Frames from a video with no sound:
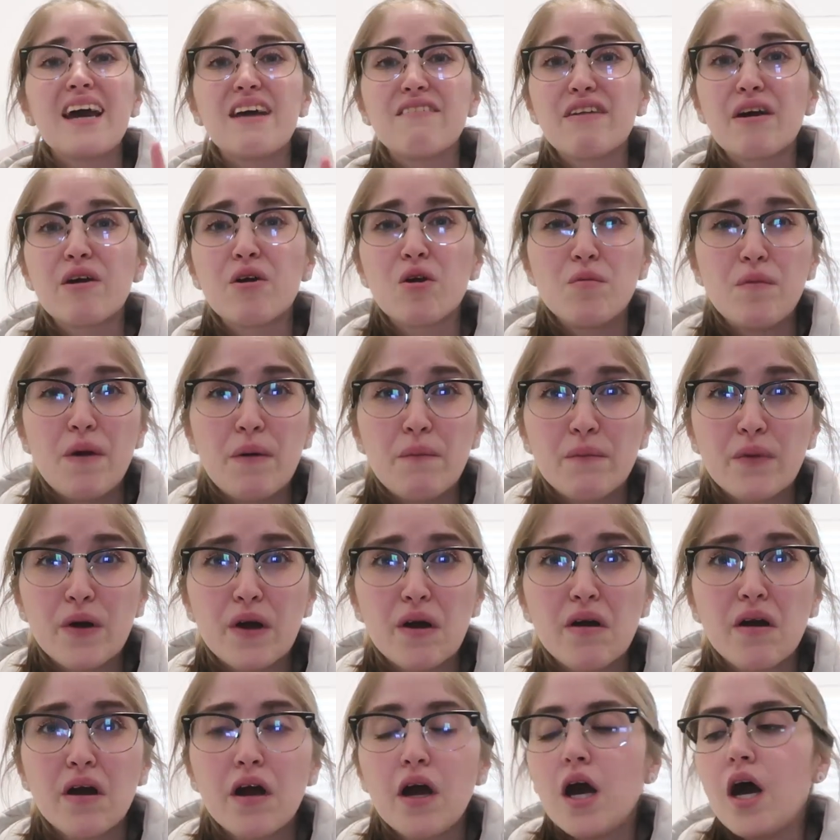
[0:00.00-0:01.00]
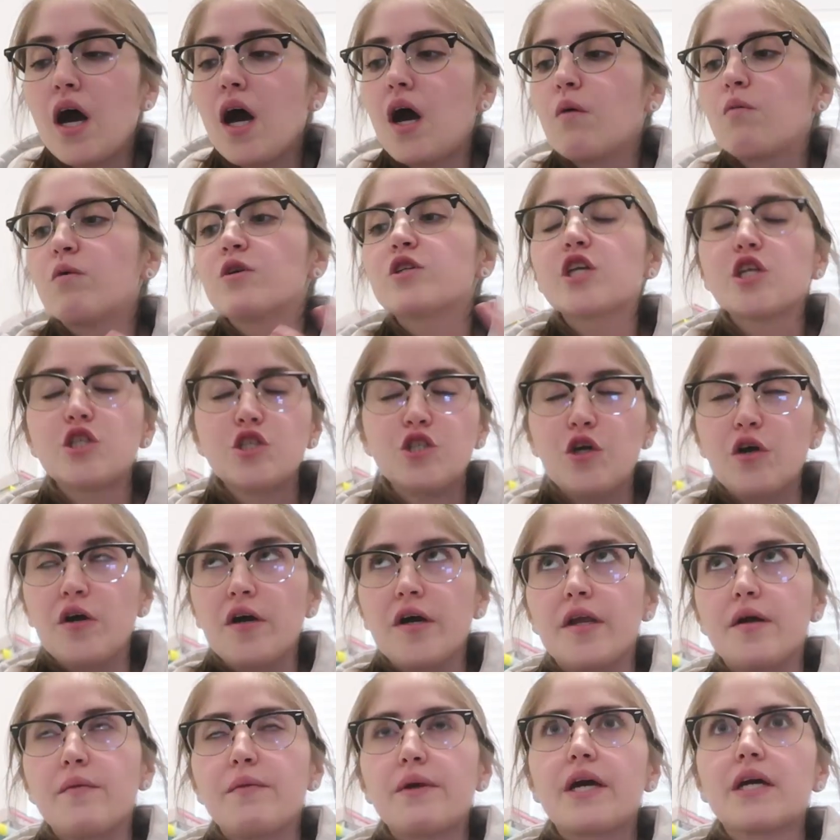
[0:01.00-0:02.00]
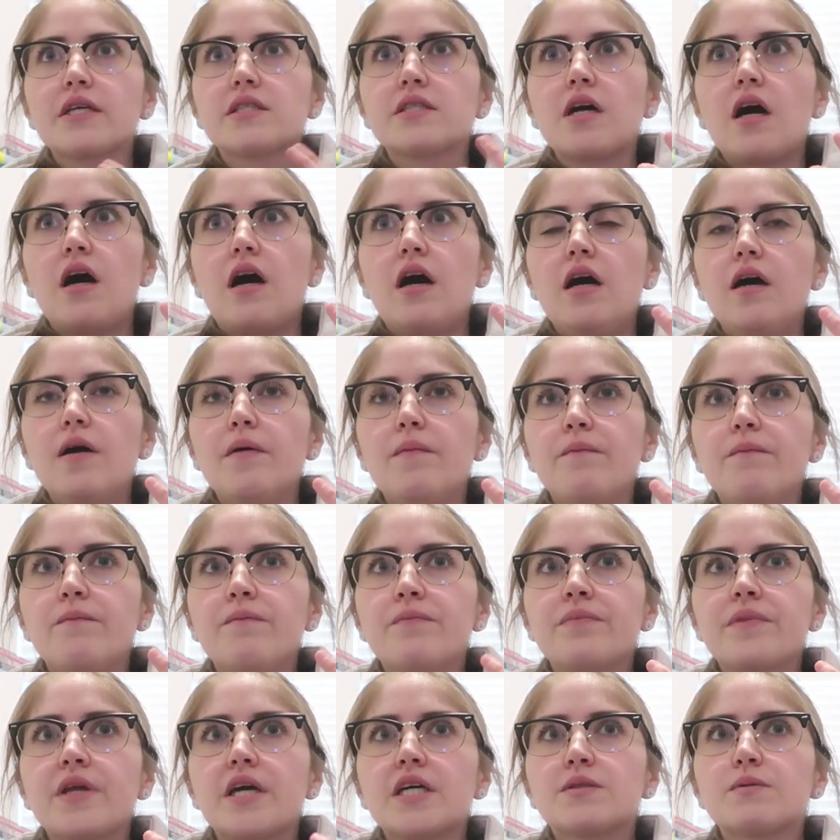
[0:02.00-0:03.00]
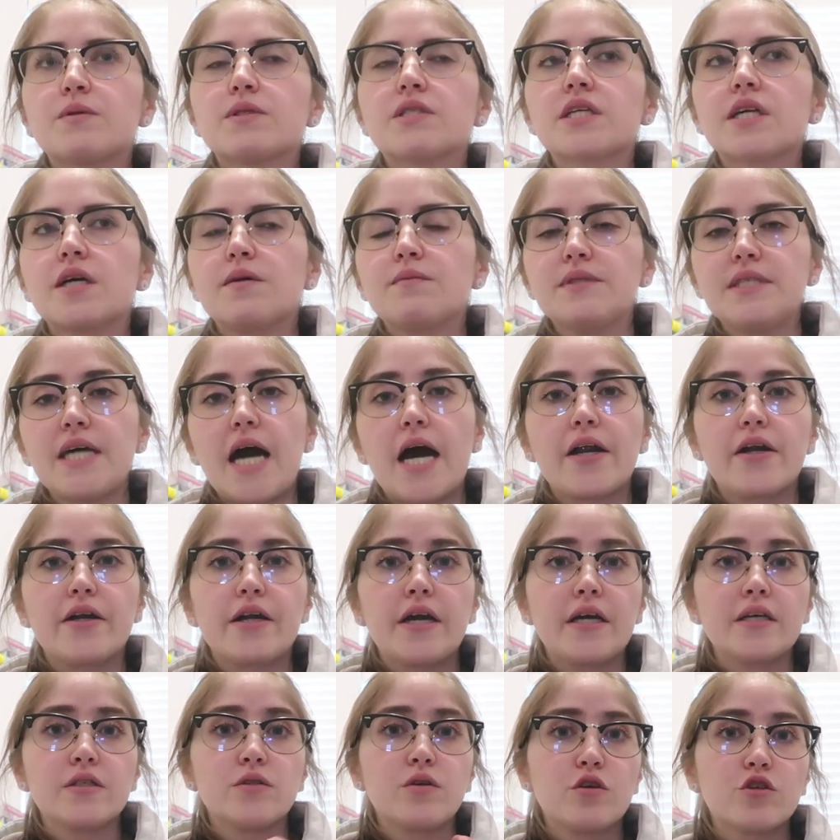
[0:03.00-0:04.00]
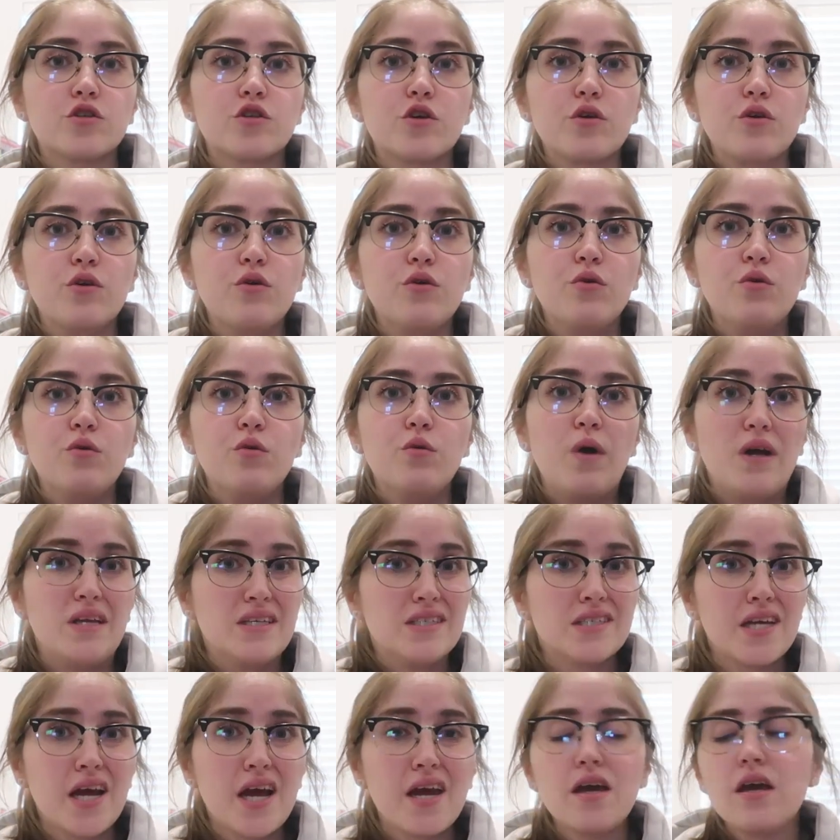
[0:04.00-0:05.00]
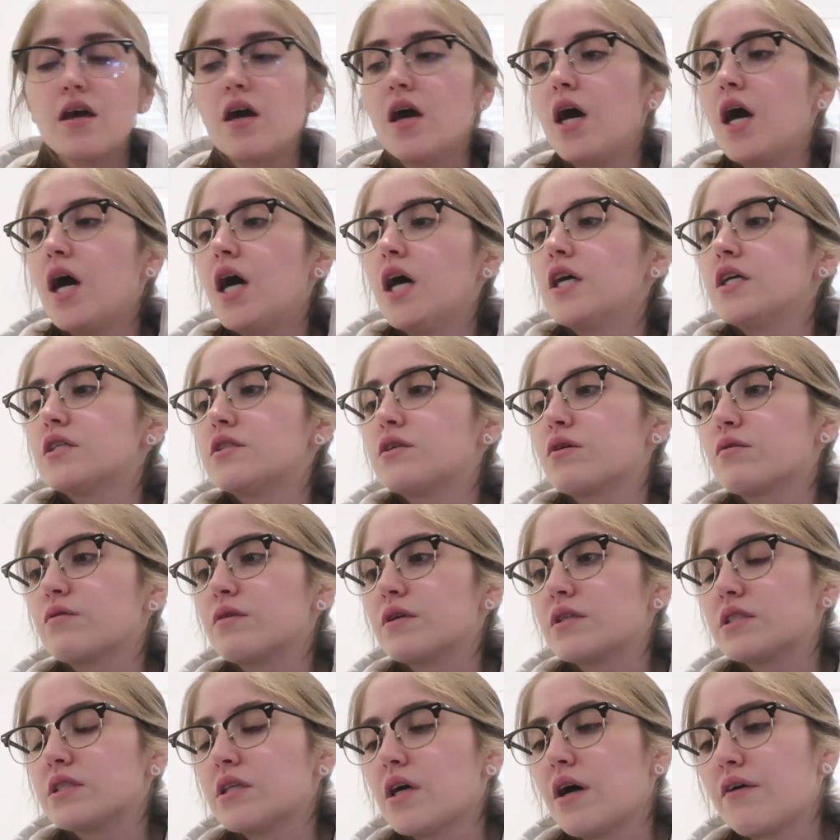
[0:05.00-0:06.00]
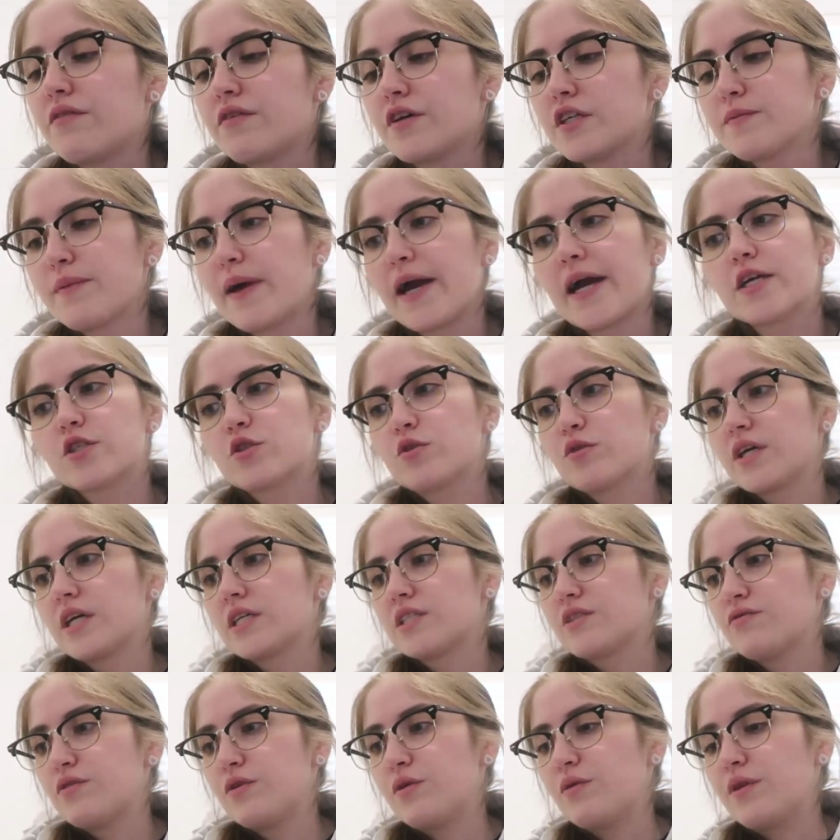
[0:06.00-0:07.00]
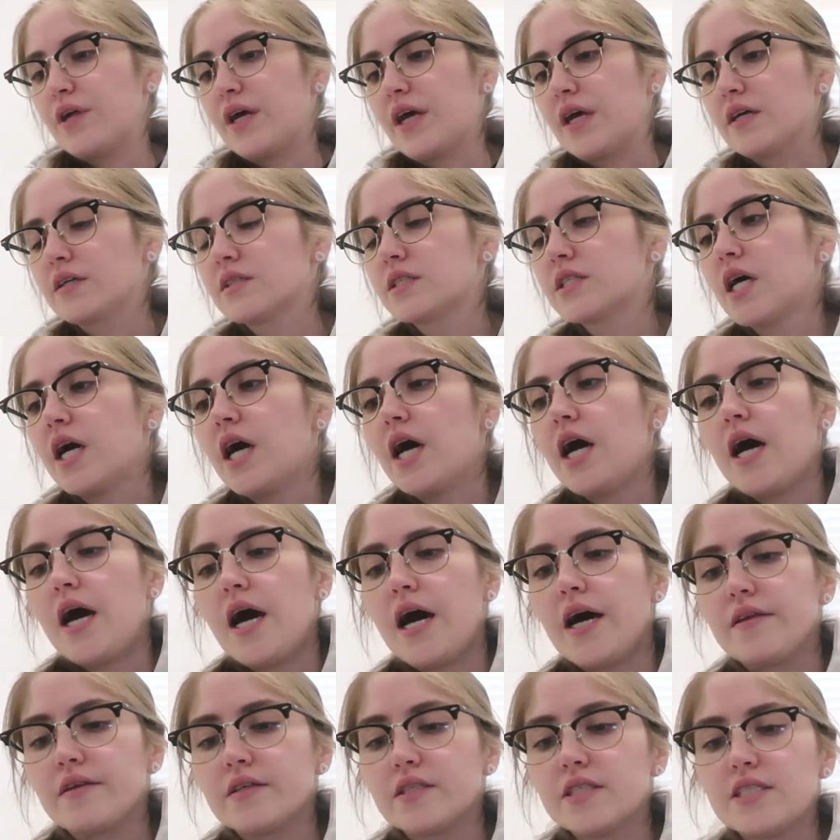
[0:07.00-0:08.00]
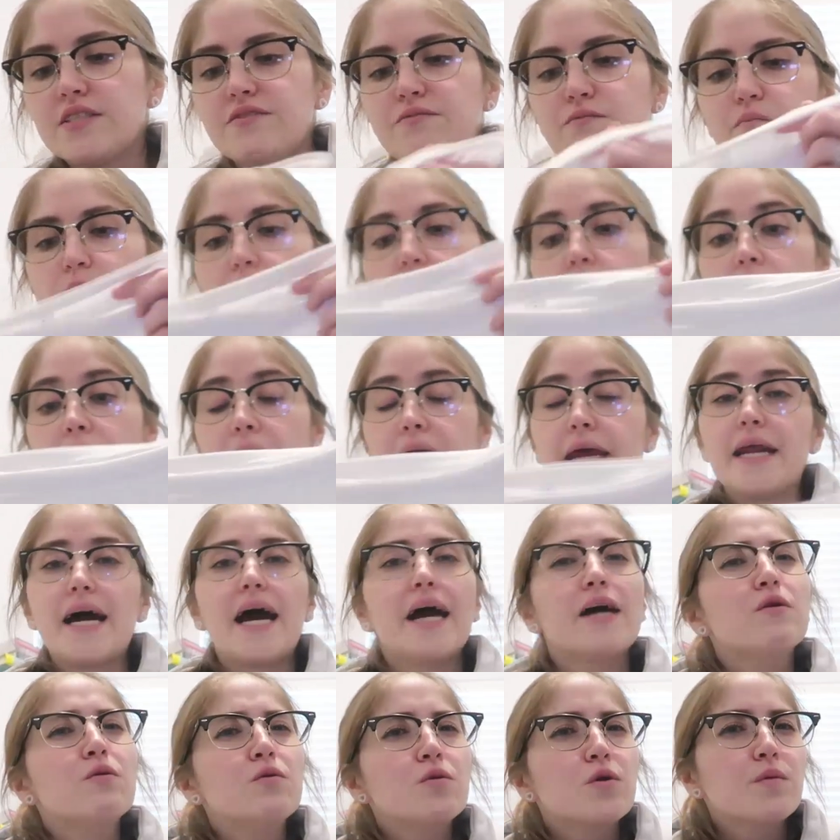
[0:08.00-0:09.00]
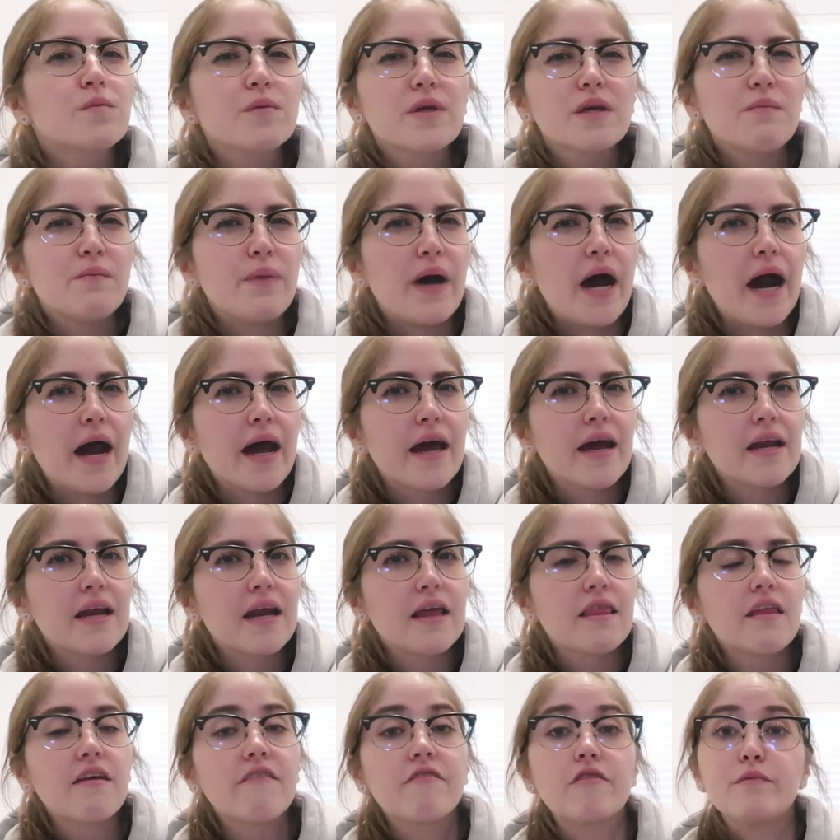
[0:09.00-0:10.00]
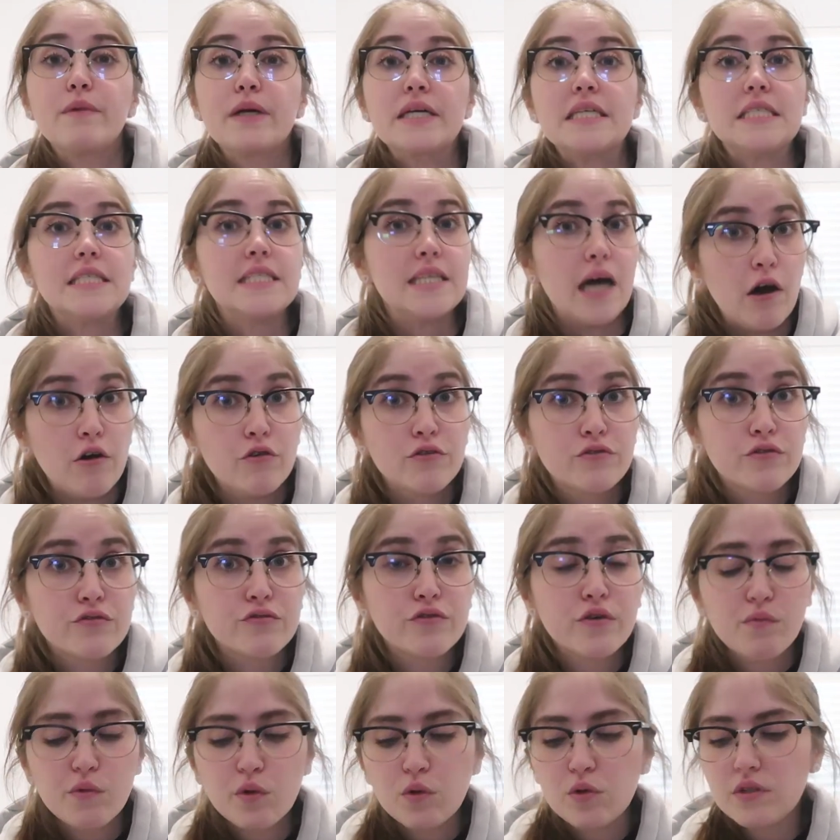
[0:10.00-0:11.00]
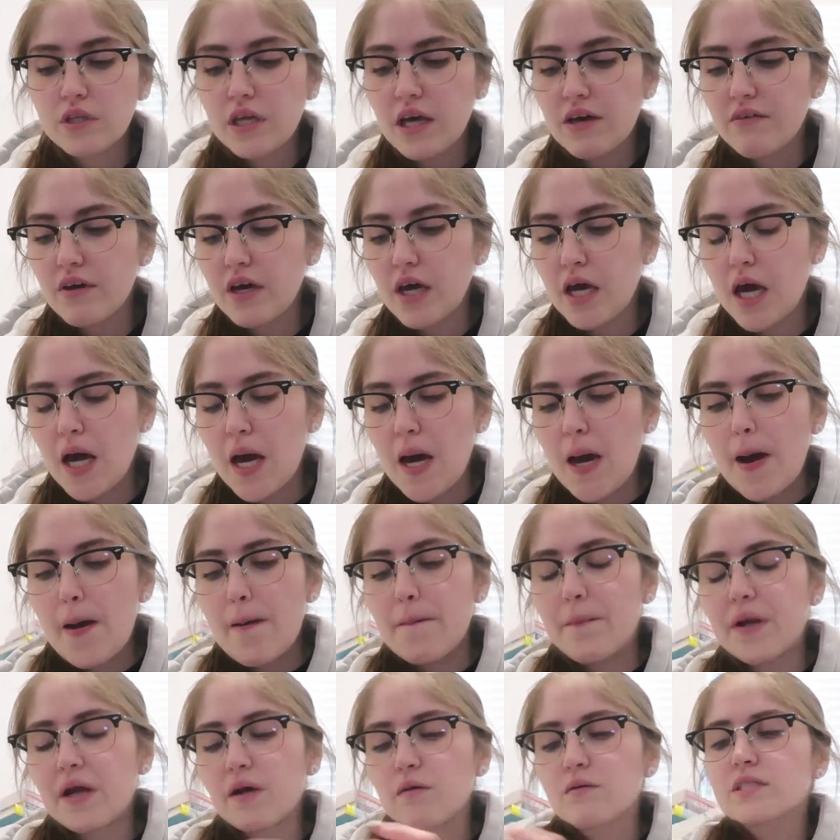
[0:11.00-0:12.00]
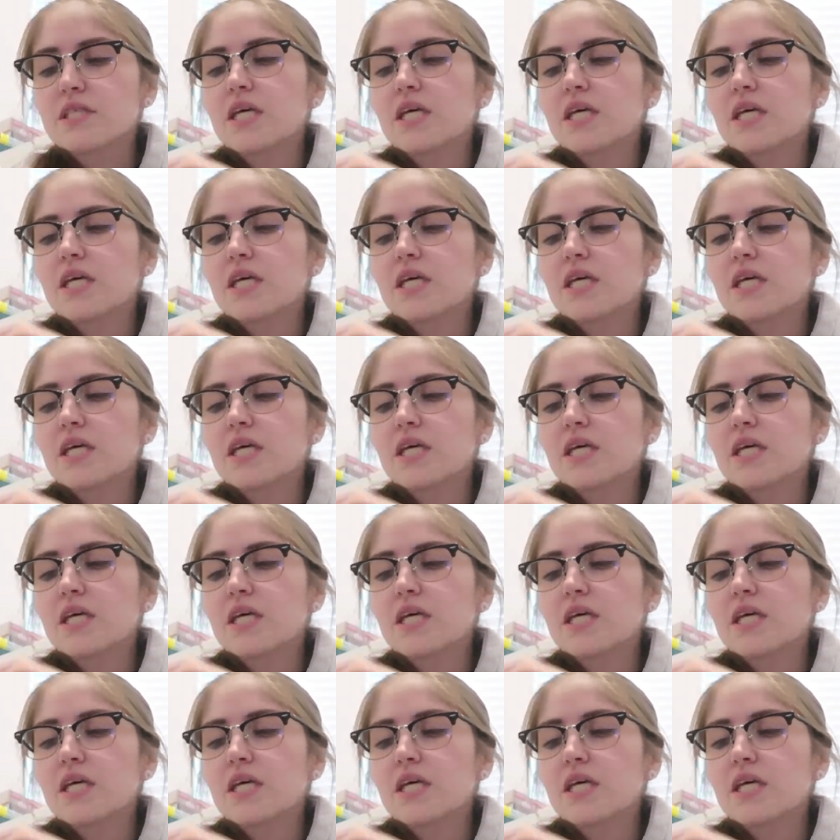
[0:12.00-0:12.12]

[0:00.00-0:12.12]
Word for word: if I remember, which I should because um it's supposed to come Saturday, so I'll show you Wednesday. So this first package only has a few things. Uh, this is mine. I don't normally buy anything for myself from Old Navy, but I